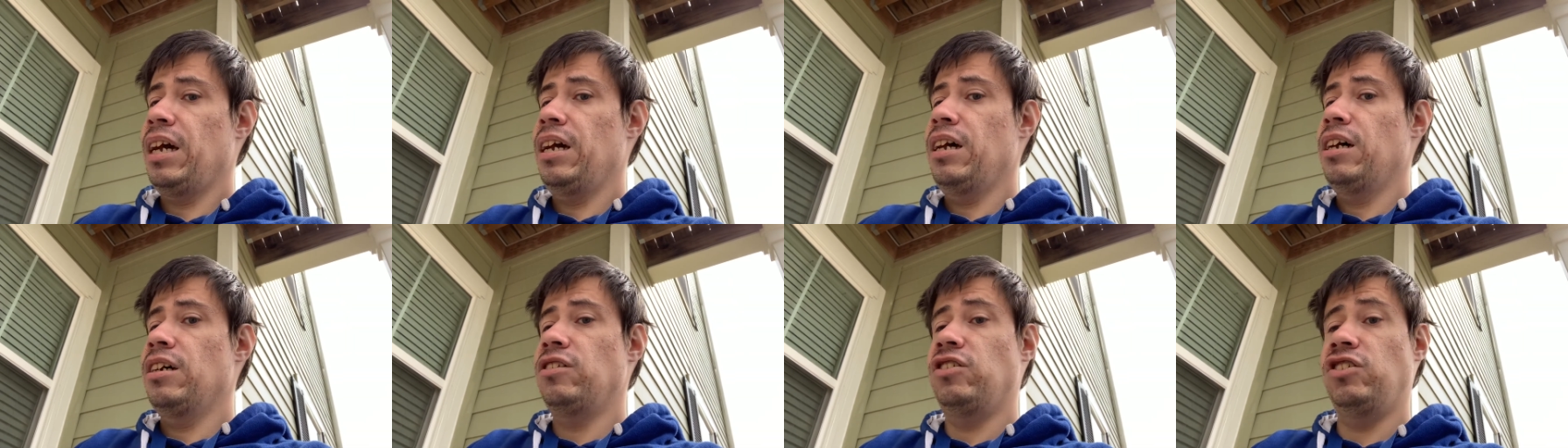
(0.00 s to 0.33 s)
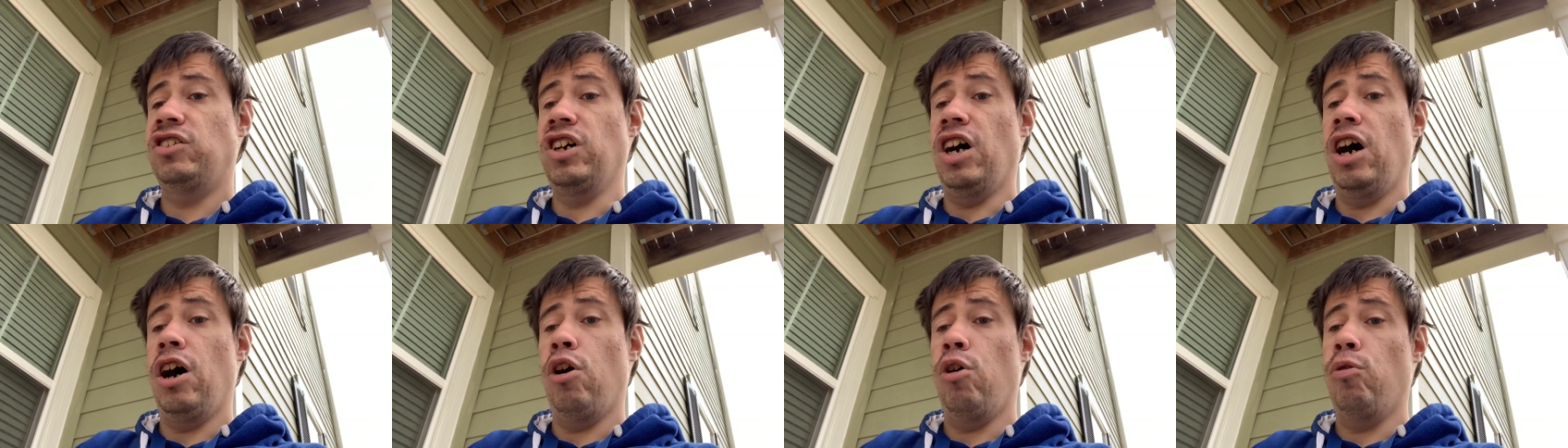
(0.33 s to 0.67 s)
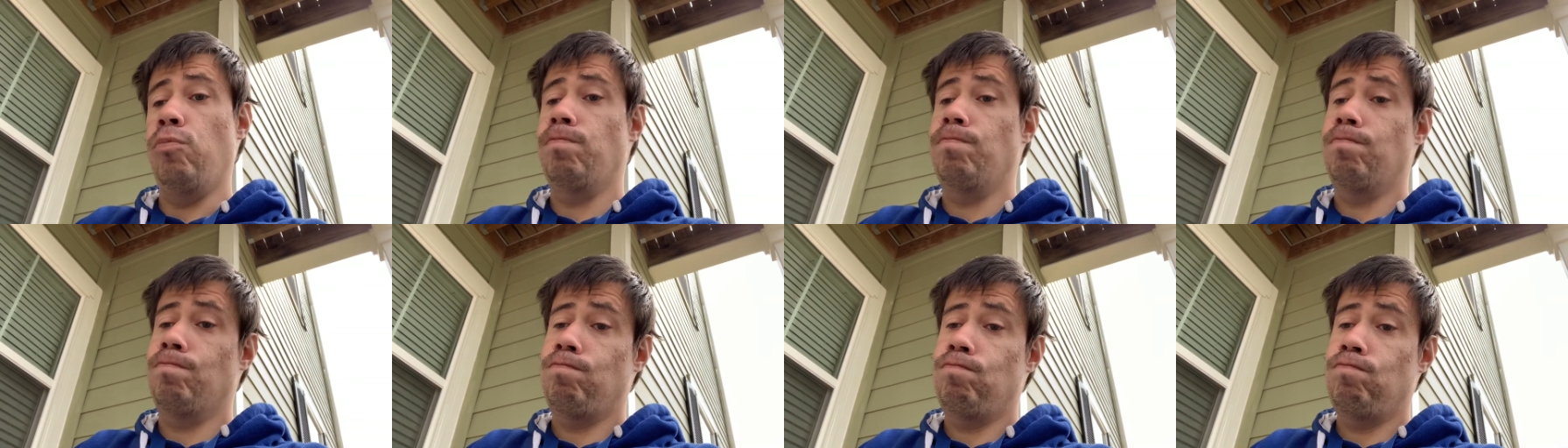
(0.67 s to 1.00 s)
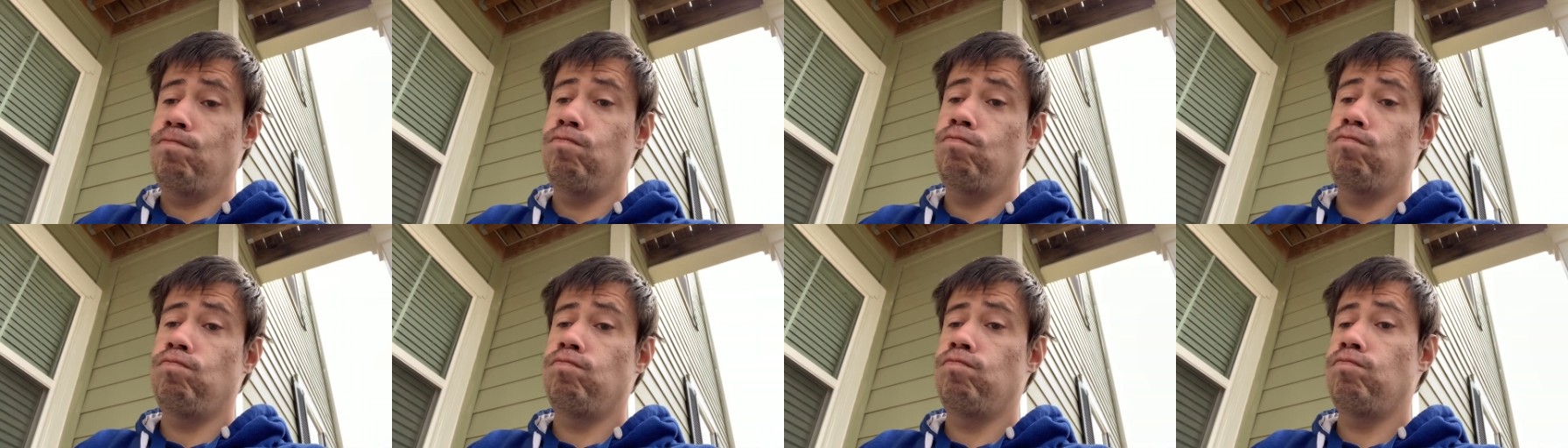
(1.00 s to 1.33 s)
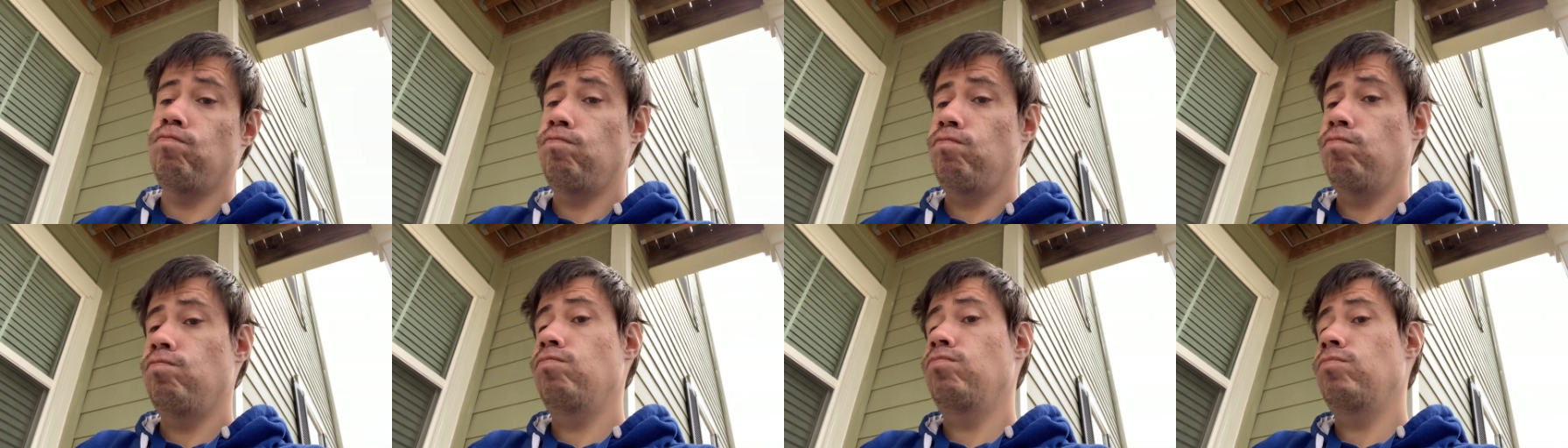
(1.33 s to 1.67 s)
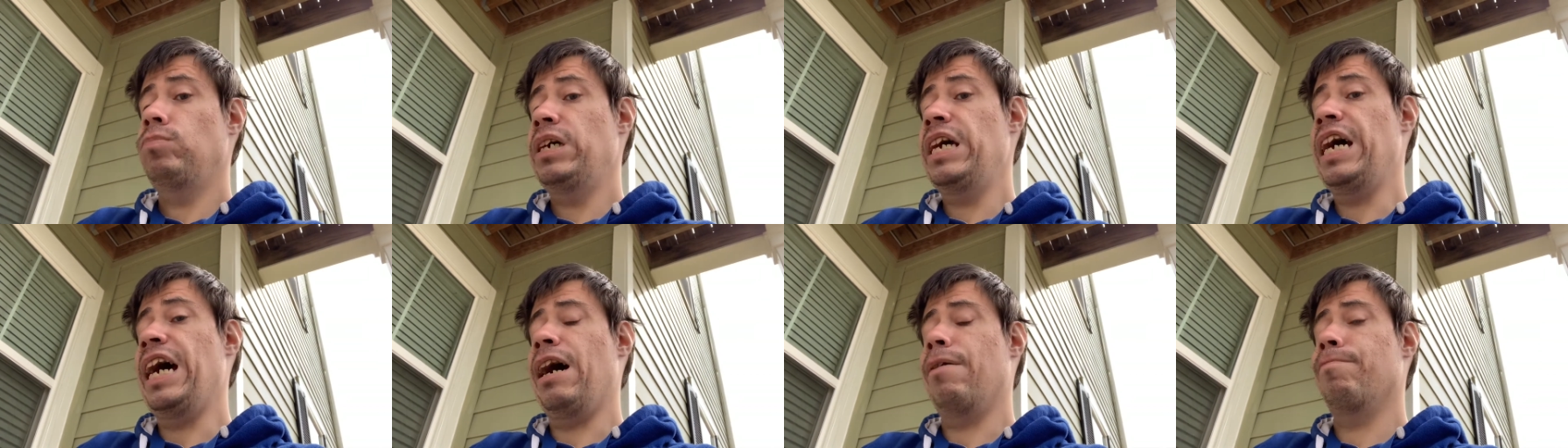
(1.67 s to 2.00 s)
So,
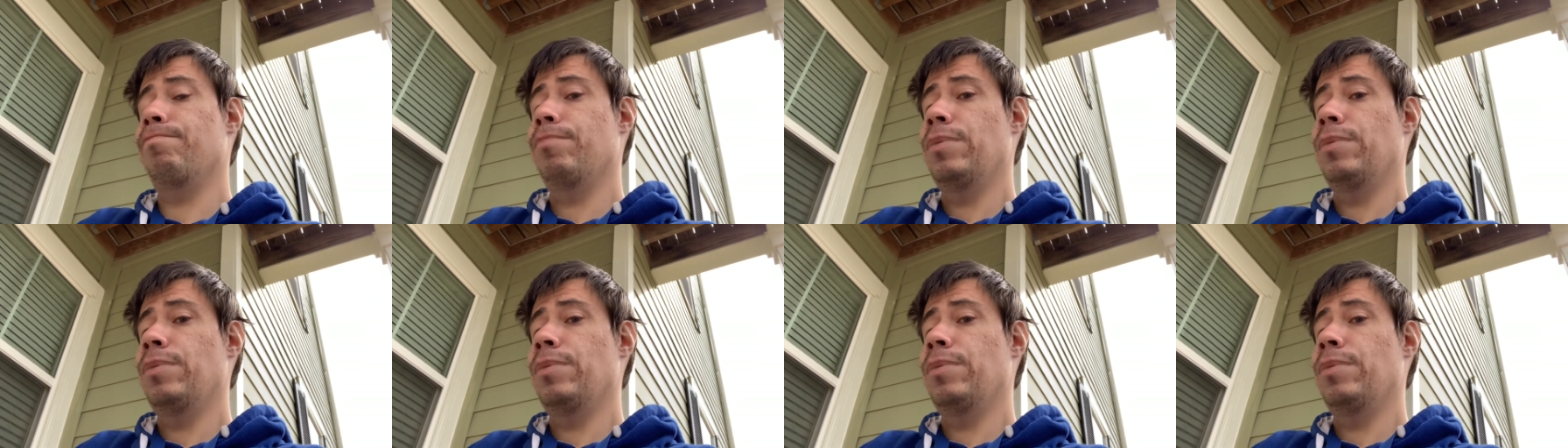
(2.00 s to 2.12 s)
yeah.